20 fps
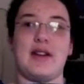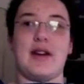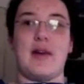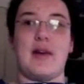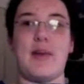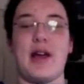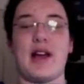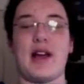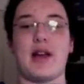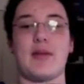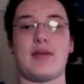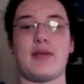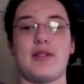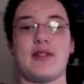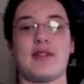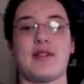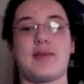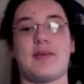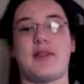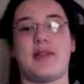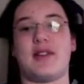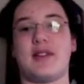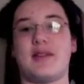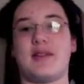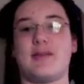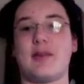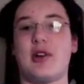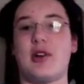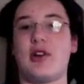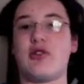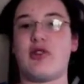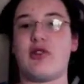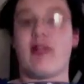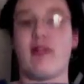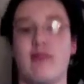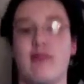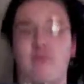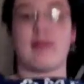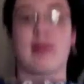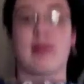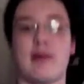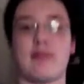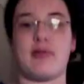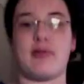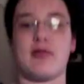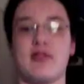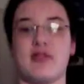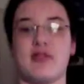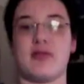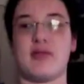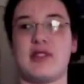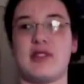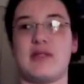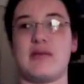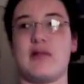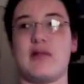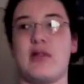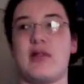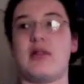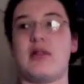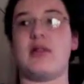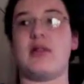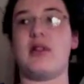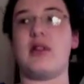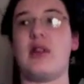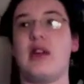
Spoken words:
a backup disk because my hard drive on my MacBook's a little bit small